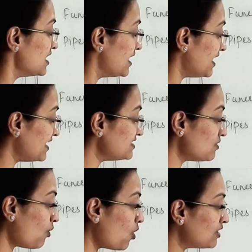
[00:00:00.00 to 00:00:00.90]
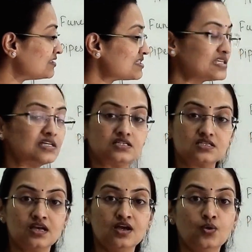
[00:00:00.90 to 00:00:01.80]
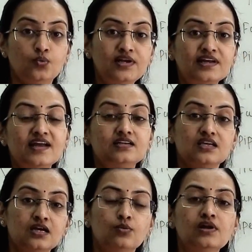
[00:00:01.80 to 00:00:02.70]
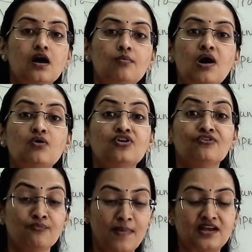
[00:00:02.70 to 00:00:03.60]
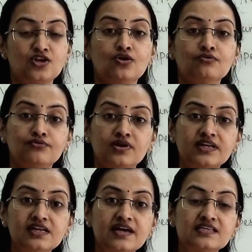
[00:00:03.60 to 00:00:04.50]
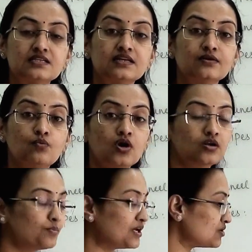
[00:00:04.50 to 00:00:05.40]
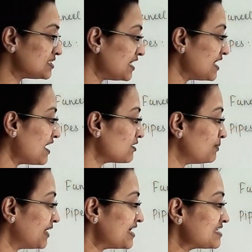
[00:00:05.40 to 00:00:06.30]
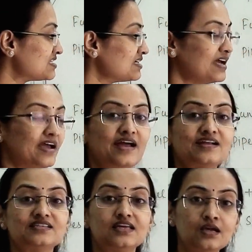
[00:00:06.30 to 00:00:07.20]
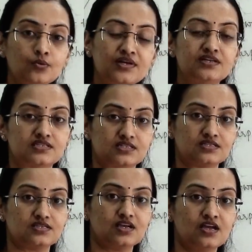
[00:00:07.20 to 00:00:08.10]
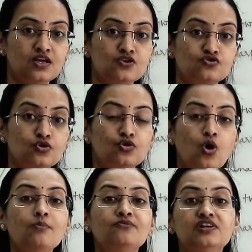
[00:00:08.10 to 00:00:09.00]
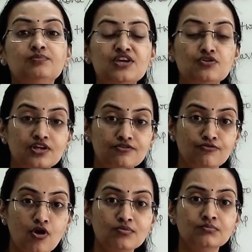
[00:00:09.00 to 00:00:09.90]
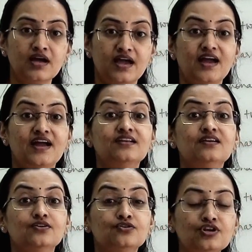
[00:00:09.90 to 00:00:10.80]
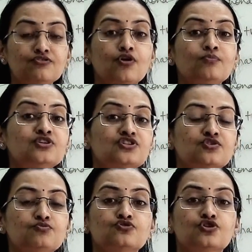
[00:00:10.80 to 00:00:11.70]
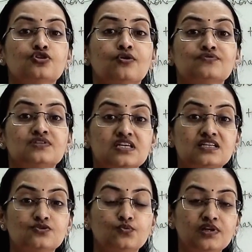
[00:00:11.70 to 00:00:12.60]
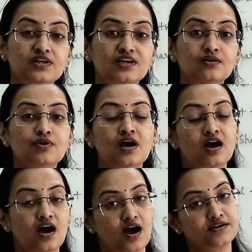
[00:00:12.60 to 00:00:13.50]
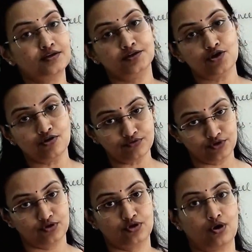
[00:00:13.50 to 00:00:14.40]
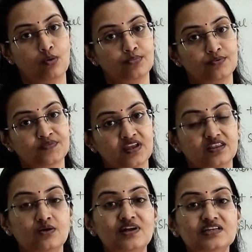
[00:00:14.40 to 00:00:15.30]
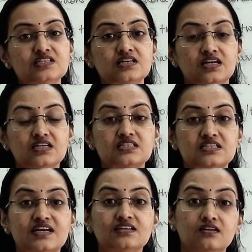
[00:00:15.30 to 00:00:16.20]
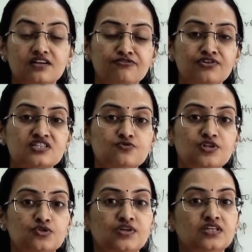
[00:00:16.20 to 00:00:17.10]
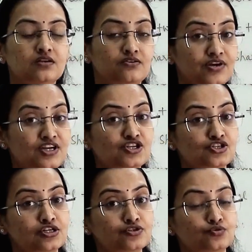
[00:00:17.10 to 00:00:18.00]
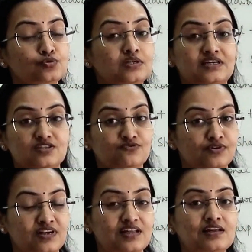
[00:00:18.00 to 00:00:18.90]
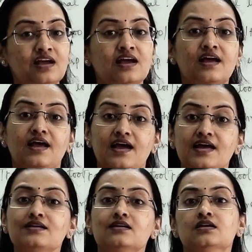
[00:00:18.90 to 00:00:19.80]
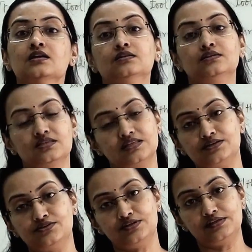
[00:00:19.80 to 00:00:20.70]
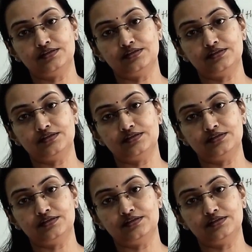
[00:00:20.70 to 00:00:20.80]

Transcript: and all the seeds will get equal amount of manure, fertilizer and water because they are placed at equidistance. So crop will be uniform and uniform distribution of seeds will give high yield of crop. Now let us understand the difference between the traditional tool, that is funnel, and the seed drill,